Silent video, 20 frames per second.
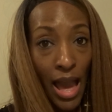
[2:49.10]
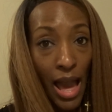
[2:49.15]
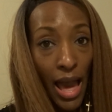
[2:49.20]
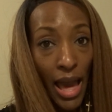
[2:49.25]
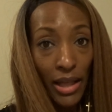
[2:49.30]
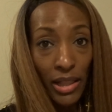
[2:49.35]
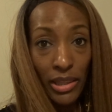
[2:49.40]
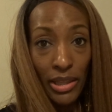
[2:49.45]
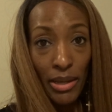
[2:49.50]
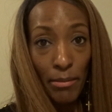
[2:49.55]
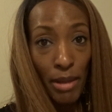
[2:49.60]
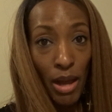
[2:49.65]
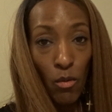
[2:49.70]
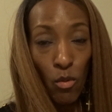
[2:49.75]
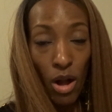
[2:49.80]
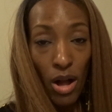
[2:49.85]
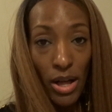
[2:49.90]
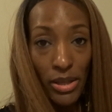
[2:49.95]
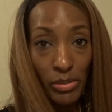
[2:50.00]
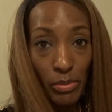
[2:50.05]
I cleaned my
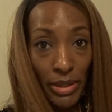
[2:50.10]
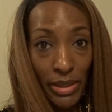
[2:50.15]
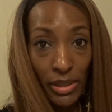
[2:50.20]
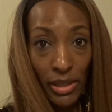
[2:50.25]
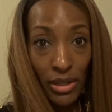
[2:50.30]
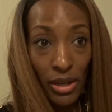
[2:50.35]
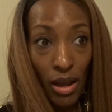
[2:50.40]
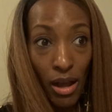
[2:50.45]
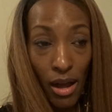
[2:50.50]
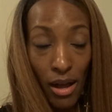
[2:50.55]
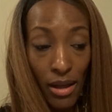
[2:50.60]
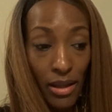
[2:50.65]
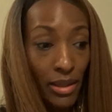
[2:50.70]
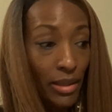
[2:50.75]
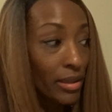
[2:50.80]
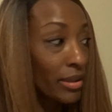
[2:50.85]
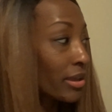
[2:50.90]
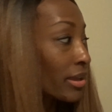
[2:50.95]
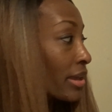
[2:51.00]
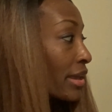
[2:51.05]
walls with it, y'all.
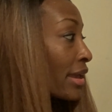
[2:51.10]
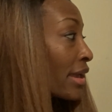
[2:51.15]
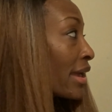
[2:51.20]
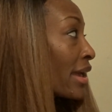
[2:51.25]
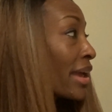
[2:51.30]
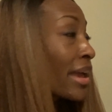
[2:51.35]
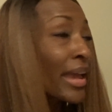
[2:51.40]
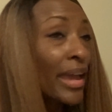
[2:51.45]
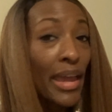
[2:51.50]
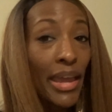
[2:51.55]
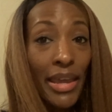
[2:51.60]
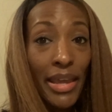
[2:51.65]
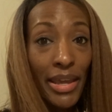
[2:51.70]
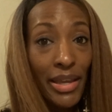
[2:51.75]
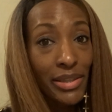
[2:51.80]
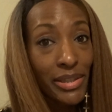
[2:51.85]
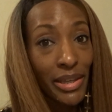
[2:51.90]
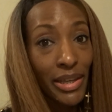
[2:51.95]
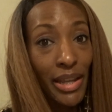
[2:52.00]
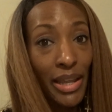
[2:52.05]

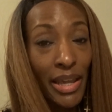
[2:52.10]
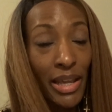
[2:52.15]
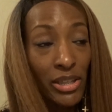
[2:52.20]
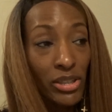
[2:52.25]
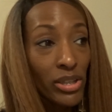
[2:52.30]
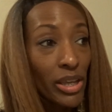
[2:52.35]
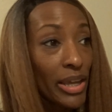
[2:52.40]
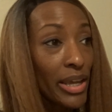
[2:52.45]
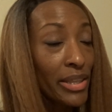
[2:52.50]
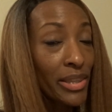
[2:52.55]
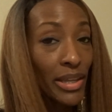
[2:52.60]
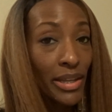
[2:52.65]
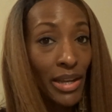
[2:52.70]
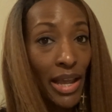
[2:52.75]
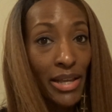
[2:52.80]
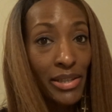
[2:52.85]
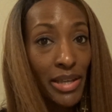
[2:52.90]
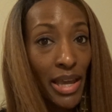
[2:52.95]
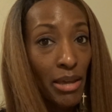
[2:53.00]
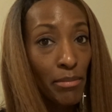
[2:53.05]
It did
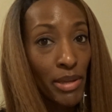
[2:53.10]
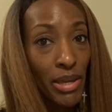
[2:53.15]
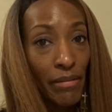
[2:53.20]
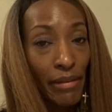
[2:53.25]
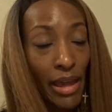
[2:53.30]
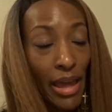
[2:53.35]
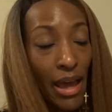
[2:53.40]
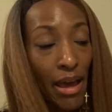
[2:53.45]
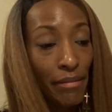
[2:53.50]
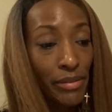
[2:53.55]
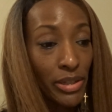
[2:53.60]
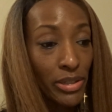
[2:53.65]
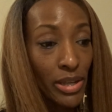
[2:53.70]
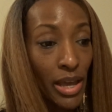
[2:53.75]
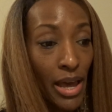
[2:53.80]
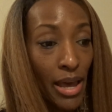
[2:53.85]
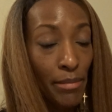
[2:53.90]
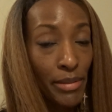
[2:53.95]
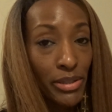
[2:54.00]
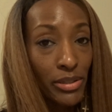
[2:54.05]
not take me even half the
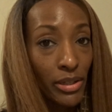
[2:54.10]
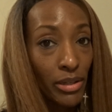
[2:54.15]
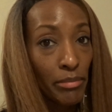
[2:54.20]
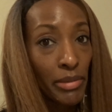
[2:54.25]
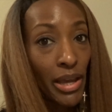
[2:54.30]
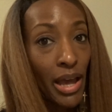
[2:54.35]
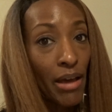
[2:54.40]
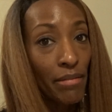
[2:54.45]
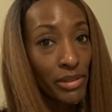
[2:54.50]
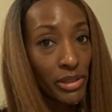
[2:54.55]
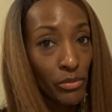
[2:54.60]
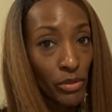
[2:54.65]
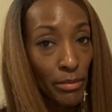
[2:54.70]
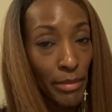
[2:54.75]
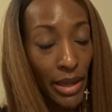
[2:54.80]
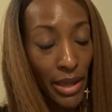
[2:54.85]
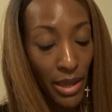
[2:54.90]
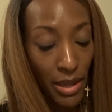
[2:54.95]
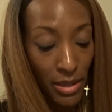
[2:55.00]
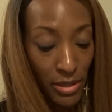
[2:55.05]
time it took me, obviously, with
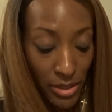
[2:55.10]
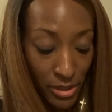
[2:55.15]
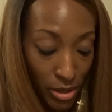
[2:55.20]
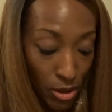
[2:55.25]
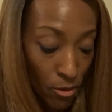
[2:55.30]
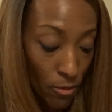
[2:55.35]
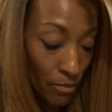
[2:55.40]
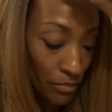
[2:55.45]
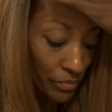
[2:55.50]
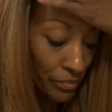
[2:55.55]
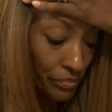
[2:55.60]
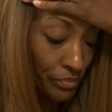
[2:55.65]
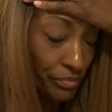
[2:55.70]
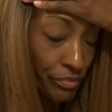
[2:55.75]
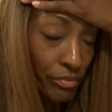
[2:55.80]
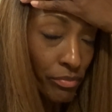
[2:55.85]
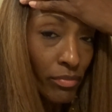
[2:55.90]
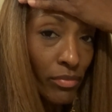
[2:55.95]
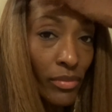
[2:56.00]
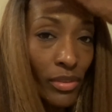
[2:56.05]
my hands. So
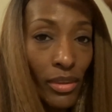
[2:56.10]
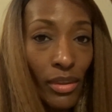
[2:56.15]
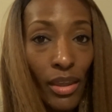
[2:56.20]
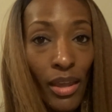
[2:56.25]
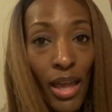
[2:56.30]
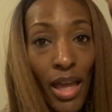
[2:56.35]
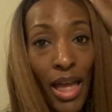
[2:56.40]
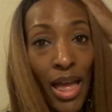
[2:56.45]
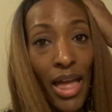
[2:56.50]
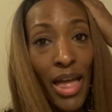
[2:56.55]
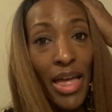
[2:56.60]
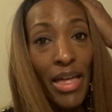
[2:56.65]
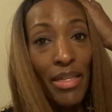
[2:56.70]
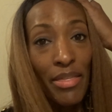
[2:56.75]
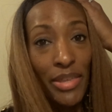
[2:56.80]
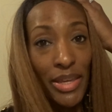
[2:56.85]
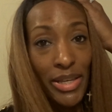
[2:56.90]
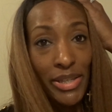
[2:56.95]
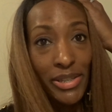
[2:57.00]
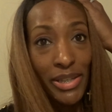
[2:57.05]

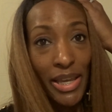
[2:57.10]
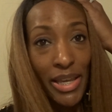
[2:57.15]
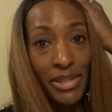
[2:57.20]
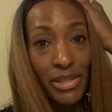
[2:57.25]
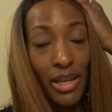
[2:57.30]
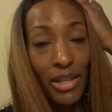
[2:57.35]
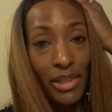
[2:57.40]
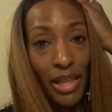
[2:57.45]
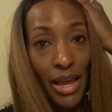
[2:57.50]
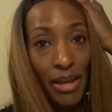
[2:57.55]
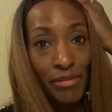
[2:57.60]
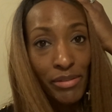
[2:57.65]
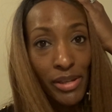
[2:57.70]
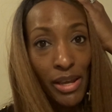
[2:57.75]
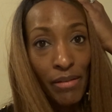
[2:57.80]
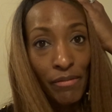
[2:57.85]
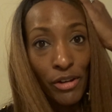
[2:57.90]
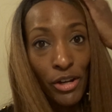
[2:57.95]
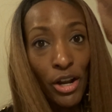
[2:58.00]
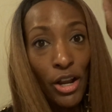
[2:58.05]
this is a
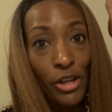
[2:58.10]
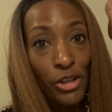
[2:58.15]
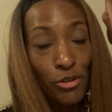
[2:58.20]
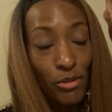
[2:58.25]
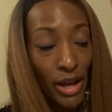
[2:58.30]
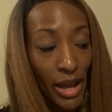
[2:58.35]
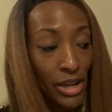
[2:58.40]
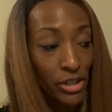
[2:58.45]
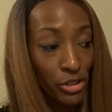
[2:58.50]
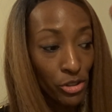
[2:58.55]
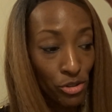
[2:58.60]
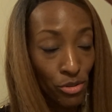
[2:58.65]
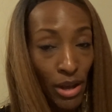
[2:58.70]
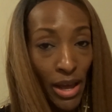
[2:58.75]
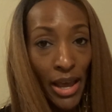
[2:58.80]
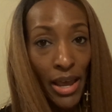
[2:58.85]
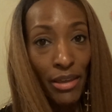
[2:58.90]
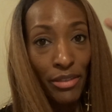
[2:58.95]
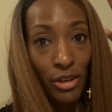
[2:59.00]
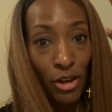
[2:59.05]
lifesaver. You guys should
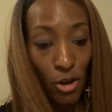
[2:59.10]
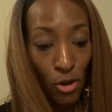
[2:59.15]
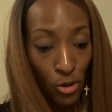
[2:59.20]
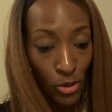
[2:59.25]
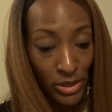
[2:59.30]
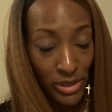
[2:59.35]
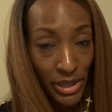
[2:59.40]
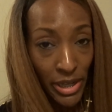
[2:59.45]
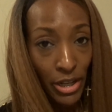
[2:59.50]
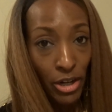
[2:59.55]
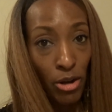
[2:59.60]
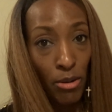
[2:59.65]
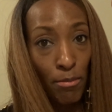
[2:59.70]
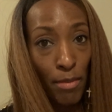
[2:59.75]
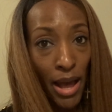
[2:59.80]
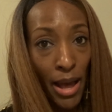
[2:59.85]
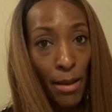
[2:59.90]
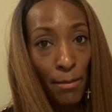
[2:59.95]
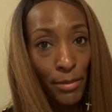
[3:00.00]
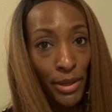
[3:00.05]
try the O CEDAR
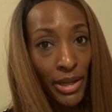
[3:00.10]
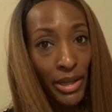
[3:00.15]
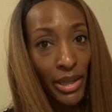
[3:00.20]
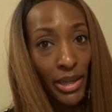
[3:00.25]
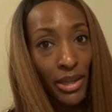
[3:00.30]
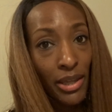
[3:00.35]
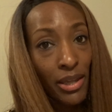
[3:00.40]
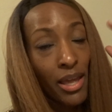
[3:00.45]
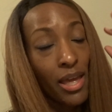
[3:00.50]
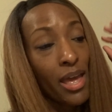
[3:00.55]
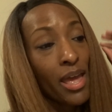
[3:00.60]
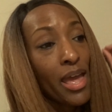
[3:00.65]
mop bucket.